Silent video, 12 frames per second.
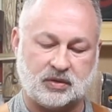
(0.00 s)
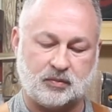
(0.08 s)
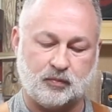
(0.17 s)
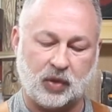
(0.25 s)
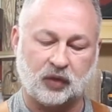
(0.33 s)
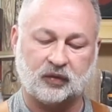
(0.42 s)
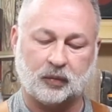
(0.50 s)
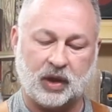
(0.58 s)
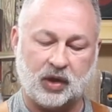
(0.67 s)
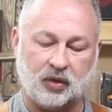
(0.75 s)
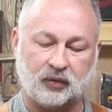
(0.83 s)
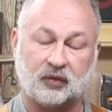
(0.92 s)
most of my
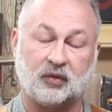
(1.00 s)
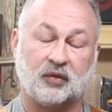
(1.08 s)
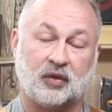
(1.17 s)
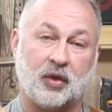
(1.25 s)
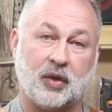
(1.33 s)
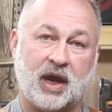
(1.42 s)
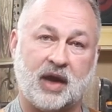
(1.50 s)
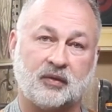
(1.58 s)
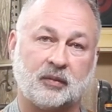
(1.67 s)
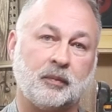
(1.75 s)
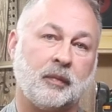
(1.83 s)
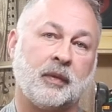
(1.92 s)
holsters don't have
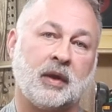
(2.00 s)
them.